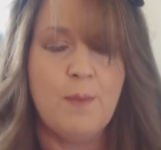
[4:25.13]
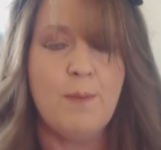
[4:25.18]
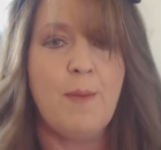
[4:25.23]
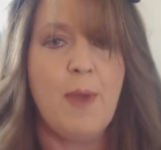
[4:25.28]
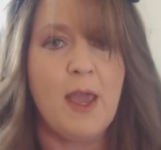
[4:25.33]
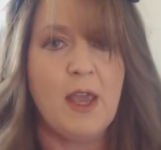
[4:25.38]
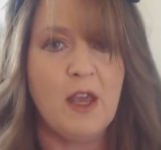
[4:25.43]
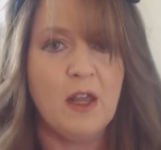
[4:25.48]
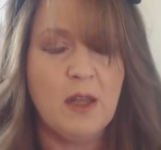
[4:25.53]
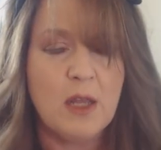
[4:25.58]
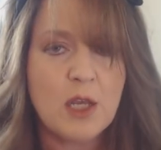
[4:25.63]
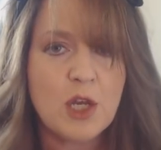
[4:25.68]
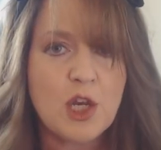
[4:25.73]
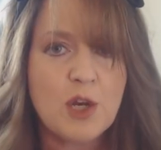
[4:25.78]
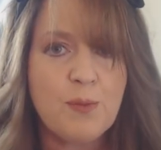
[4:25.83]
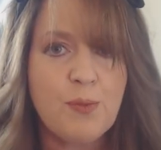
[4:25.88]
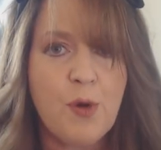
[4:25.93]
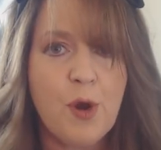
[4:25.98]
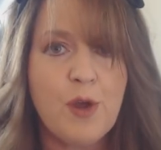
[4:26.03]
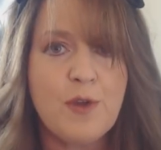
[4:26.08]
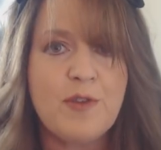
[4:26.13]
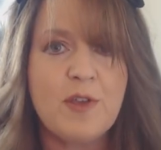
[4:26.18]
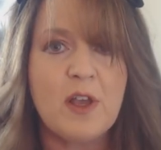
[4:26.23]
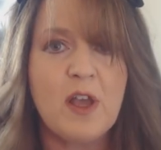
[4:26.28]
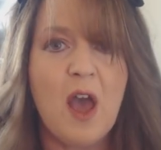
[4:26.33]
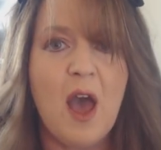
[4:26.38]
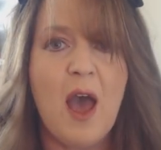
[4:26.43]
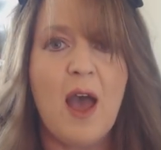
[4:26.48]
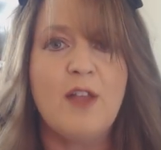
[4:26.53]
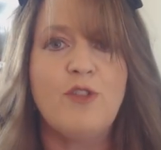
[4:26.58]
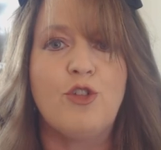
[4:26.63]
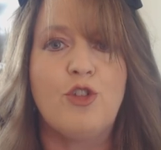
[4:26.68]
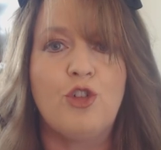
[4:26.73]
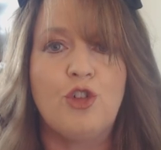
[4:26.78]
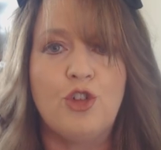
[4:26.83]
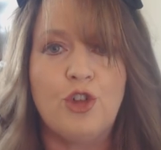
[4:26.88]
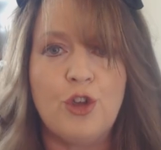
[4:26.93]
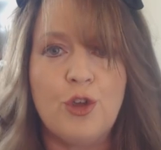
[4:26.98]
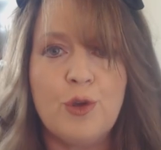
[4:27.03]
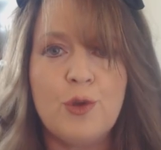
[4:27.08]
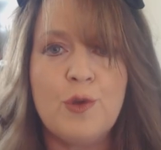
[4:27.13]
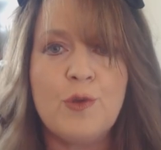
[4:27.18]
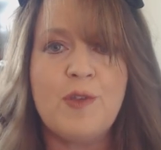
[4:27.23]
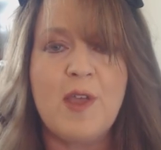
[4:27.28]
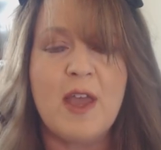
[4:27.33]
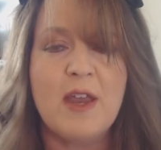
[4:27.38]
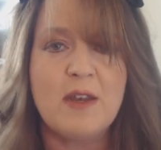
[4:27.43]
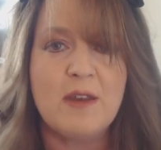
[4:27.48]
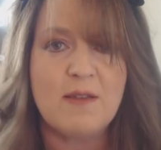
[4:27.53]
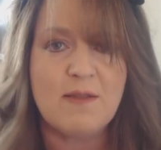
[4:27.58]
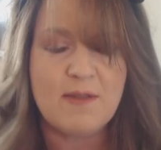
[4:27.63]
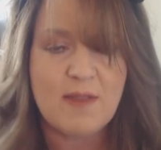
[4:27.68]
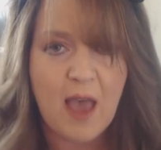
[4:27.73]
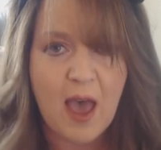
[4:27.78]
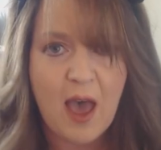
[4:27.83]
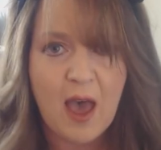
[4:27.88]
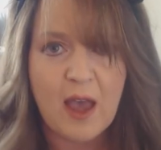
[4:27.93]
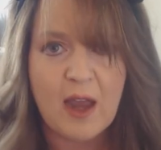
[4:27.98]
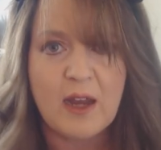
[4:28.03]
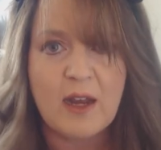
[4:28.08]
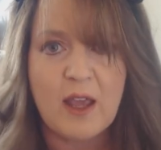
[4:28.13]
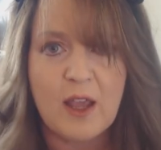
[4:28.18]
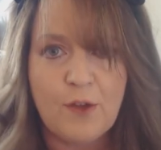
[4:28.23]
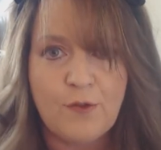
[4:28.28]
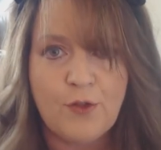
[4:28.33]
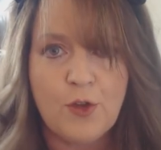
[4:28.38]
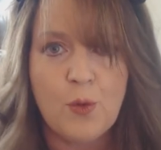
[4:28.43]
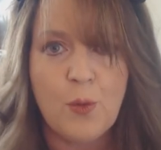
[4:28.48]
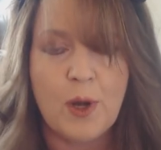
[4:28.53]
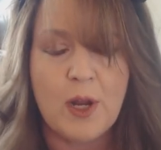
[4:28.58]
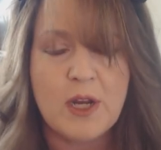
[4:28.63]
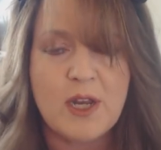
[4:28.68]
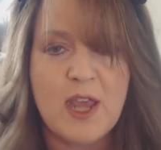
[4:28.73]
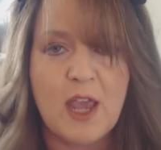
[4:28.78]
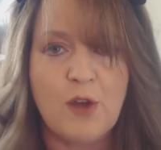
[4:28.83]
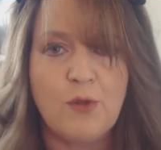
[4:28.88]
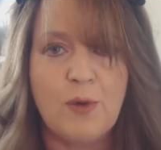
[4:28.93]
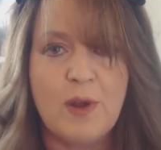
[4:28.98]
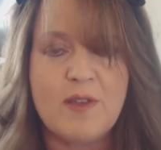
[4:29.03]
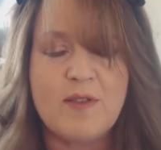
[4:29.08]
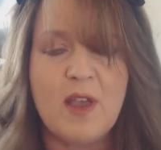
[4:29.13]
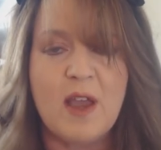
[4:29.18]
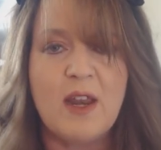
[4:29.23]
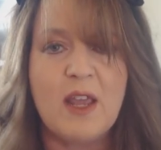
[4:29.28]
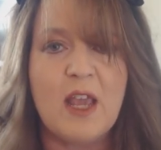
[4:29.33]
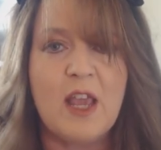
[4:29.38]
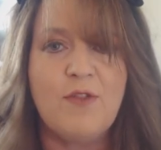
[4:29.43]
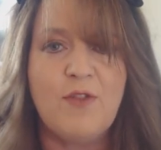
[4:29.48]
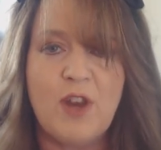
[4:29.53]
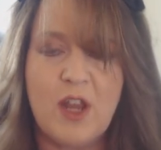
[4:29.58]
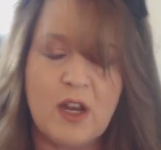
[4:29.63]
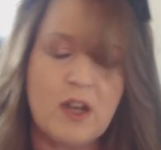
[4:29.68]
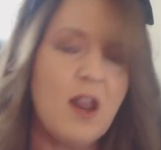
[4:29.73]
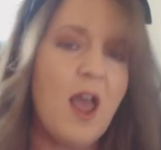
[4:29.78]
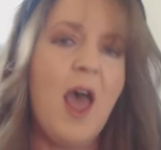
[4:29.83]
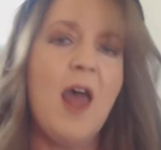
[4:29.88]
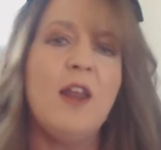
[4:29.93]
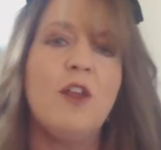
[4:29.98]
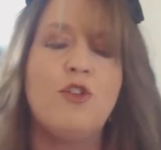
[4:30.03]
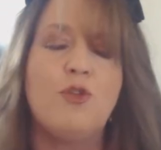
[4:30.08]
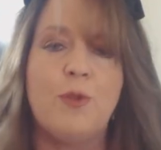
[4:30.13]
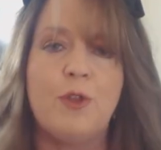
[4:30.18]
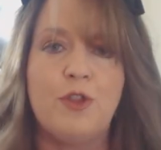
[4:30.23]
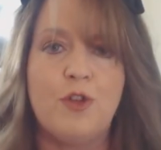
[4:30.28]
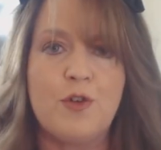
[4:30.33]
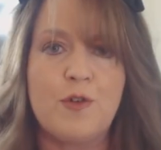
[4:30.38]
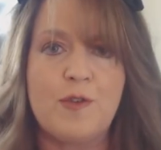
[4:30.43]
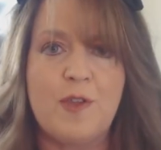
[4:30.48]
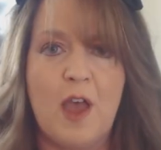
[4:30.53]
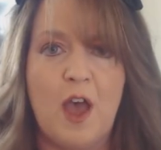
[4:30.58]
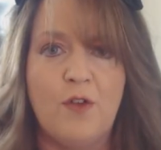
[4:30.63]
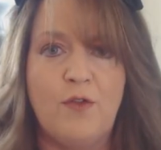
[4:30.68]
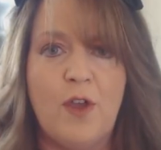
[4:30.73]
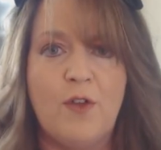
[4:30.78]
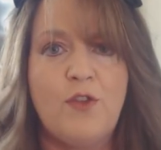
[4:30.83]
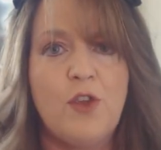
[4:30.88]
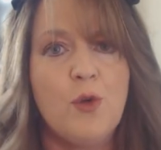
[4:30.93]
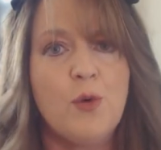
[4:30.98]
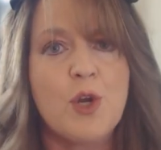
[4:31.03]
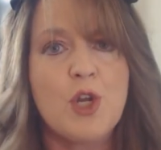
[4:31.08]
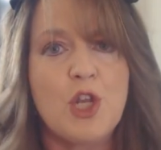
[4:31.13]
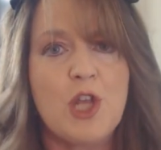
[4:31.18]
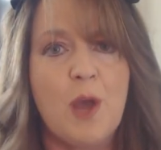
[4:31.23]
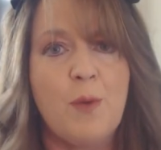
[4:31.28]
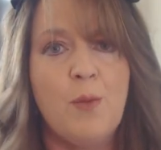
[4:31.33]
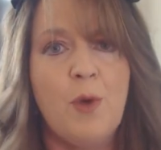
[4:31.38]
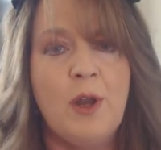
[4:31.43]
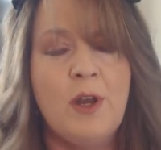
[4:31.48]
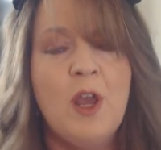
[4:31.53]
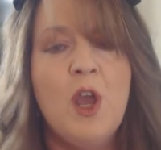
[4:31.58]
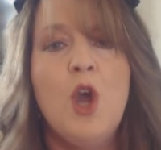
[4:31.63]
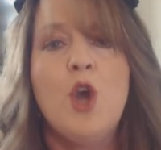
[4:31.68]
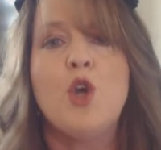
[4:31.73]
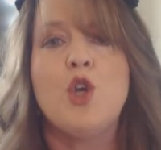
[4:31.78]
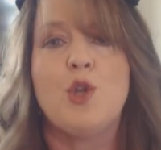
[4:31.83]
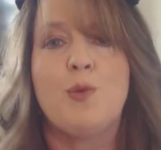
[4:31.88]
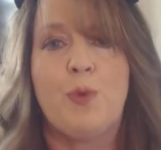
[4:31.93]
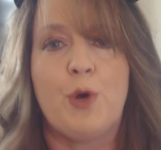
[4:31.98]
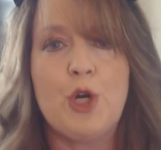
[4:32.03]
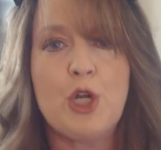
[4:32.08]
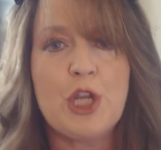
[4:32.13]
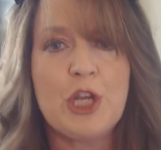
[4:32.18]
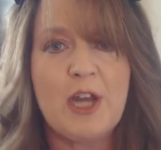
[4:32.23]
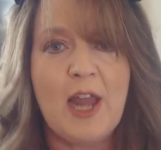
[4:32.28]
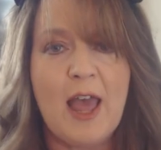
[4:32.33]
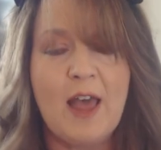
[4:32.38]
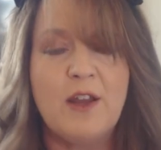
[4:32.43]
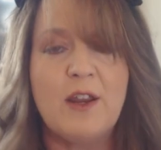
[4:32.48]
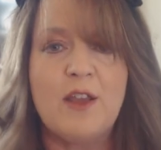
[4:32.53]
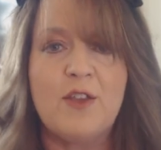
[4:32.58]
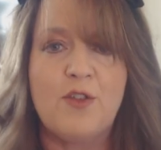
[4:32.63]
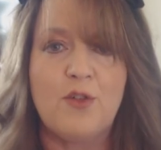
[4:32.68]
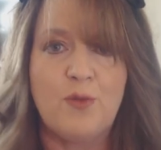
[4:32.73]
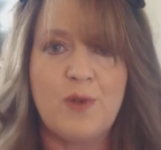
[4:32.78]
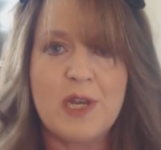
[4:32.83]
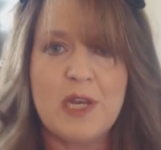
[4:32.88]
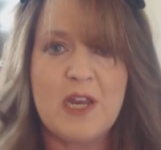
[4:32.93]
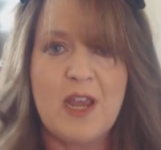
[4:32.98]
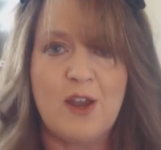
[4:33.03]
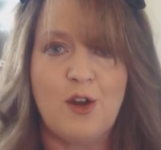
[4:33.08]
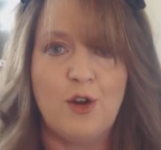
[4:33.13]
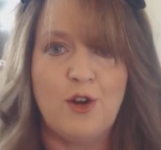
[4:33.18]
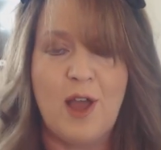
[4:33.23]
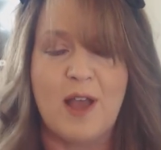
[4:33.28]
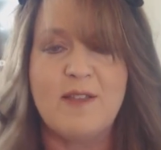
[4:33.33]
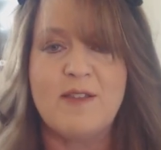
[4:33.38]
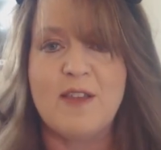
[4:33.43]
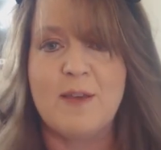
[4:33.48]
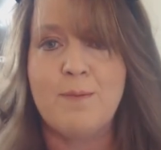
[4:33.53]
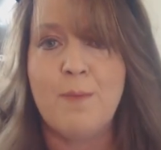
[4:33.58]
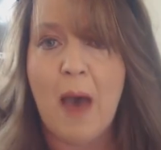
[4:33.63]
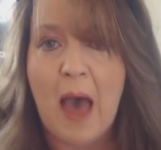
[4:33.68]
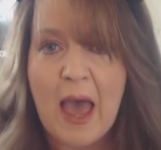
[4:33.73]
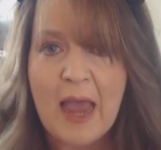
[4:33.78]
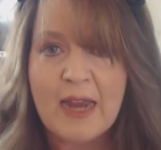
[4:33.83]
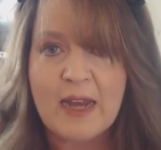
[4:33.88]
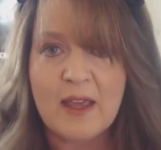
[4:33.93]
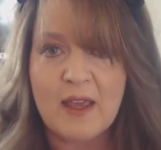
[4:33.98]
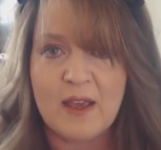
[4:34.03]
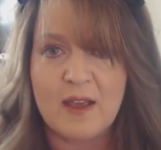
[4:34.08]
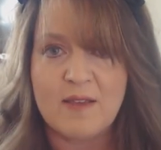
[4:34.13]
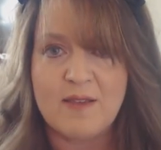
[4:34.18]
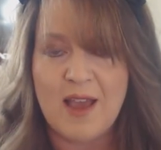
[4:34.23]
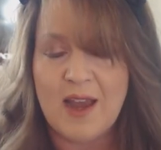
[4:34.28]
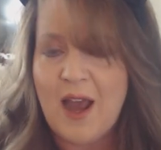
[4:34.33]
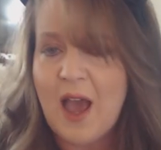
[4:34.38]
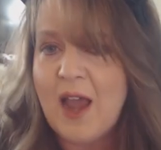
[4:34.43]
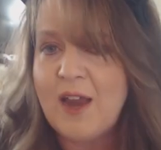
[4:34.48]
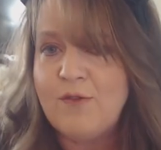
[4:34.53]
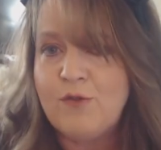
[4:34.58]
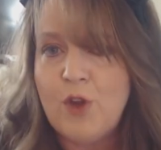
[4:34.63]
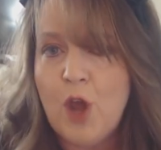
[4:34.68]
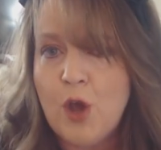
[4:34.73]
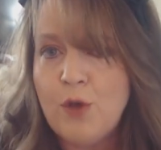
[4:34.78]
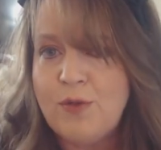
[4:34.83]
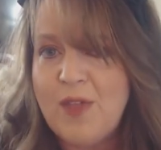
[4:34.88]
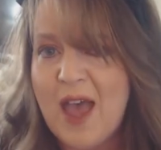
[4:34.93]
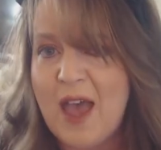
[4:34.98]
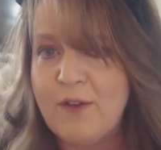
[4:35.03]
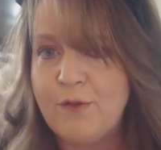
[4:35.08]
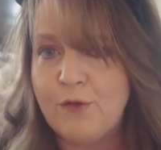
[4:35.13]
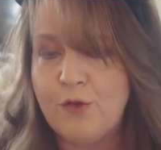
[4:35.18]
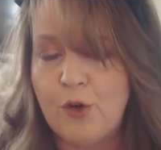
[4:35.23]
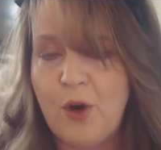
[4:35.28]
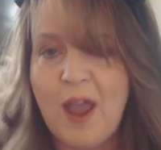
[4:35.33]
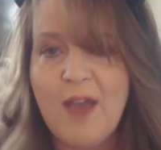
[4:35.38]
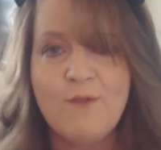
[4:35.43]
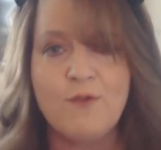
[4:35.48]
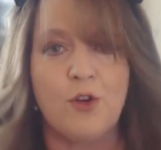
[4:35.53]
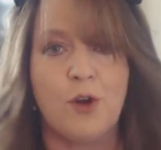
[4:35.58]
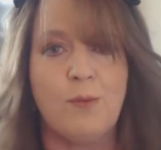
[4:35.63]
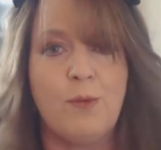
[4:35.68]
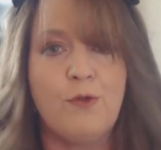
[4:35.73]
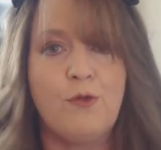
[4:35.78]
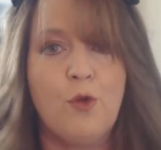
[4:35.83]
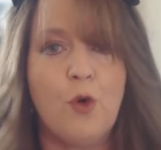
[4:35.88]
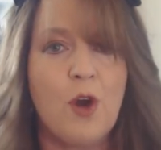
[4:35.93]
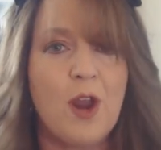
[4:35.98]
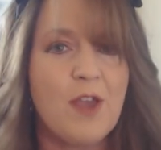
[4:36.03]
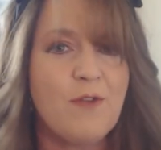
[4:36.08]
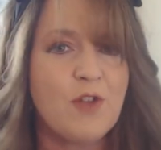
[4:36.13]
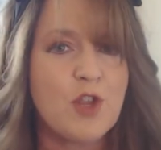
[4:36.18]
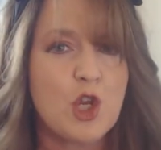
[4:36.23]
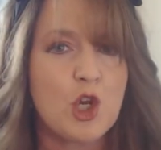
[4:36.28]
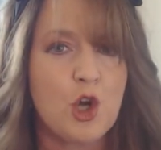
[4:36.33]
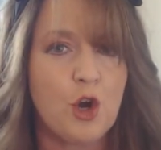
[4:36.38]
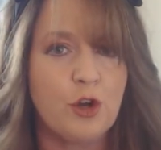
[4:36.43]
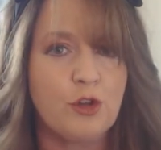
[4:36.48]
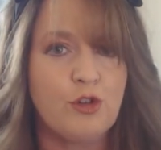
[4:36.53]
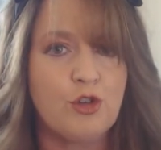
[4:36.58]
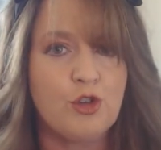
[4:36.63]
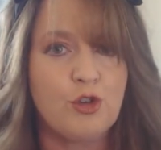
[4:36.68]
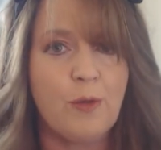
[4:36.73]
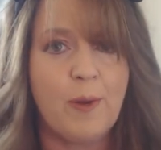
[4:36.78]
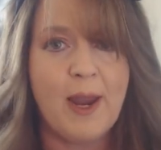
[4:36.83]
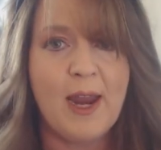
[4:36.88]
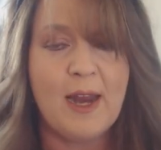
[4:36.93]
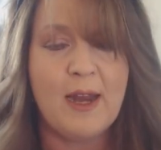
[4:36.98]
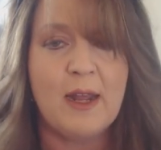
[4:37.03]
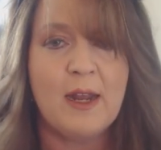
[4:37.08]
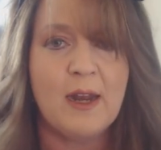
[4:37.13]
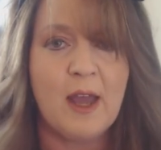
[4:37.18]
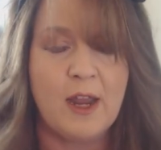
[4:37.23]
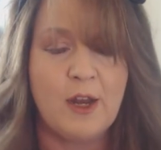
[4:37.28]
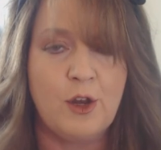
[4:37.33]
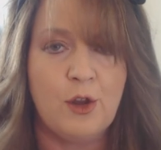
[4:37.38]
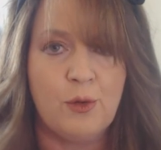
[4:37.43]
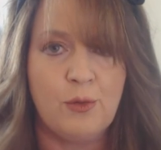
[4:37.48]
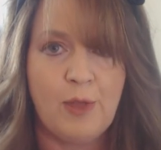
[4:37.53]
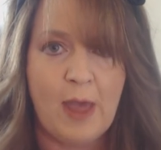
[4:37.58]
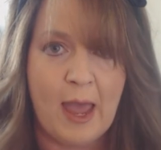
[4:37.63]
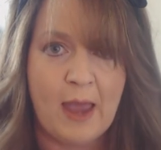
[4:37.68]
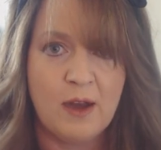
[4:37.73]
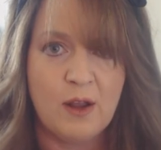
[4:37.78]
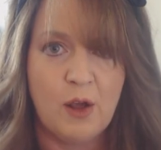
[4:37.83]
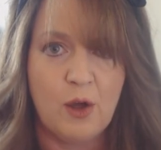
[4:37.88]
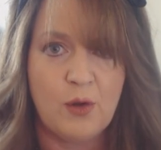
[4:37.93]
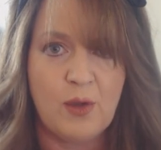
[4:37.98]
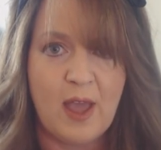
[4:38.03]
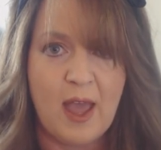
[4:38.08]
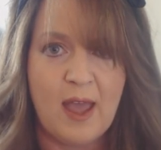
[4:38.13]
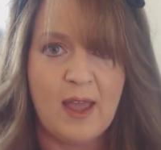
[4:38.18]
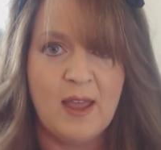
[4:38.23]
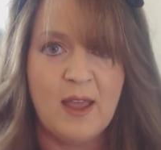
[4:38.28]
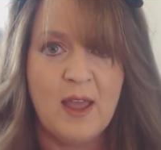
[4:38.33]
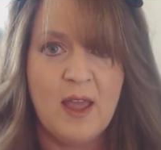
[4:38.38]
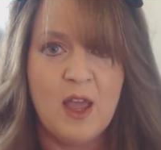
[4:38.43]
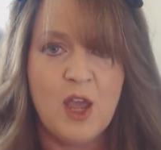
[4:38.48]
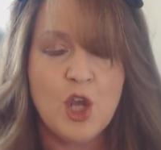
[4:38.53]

Make a list of pros and cons. Choose and decide if you want to take risk, and even acknowledge with yourself if you are someone whose personality is a risk taker or not. See, mine is, and I've known that forever. Before I even started trading, I knew that, okay?